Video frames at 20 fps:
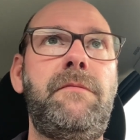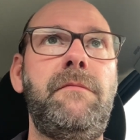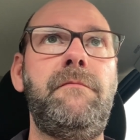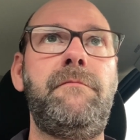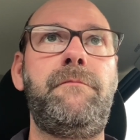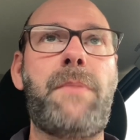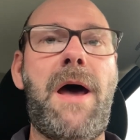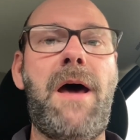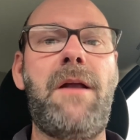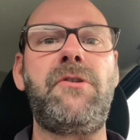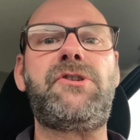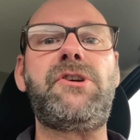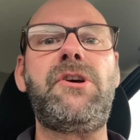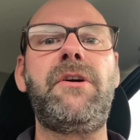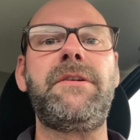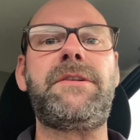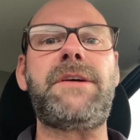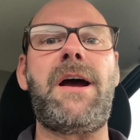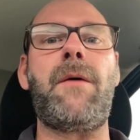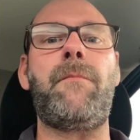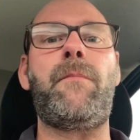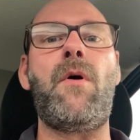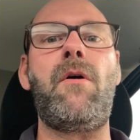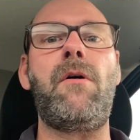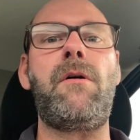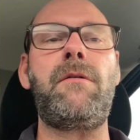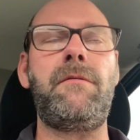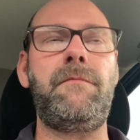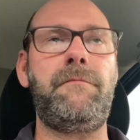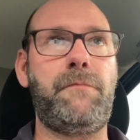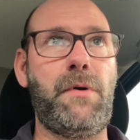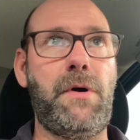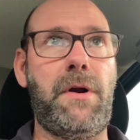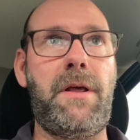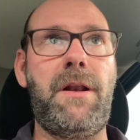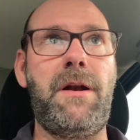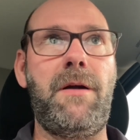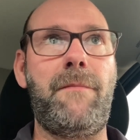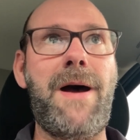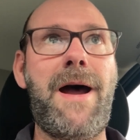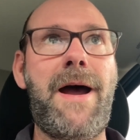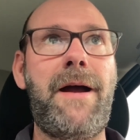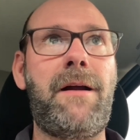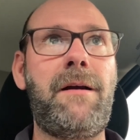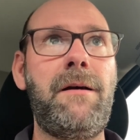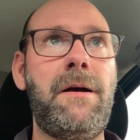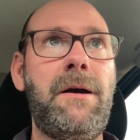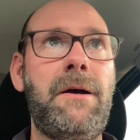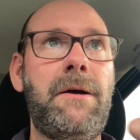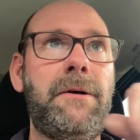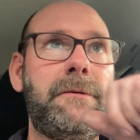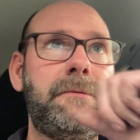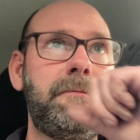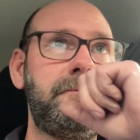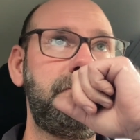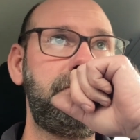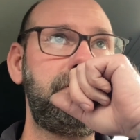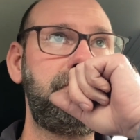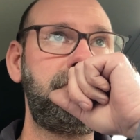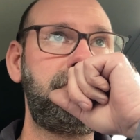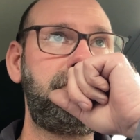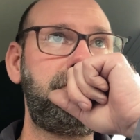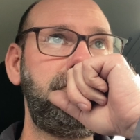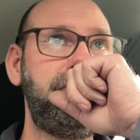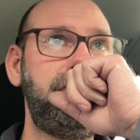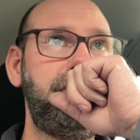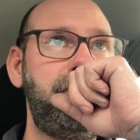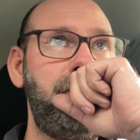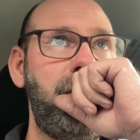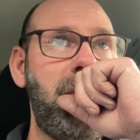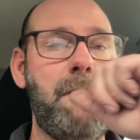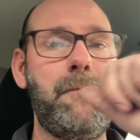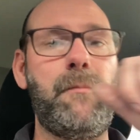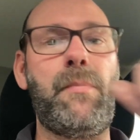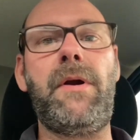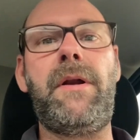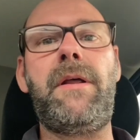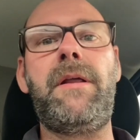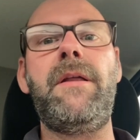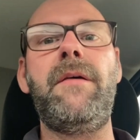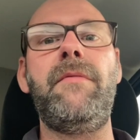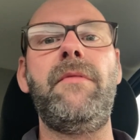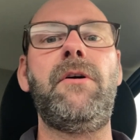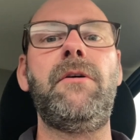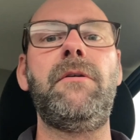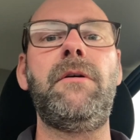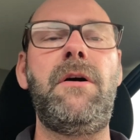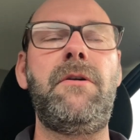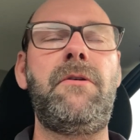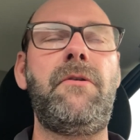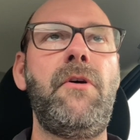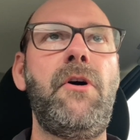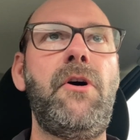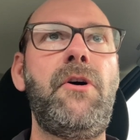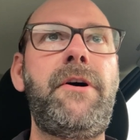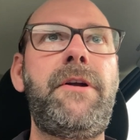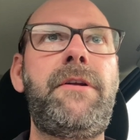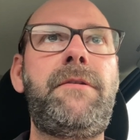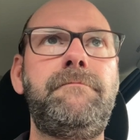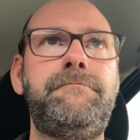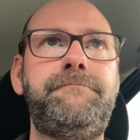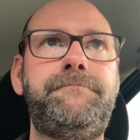paddles you can take apart, put it in a bag, and put it under the hood.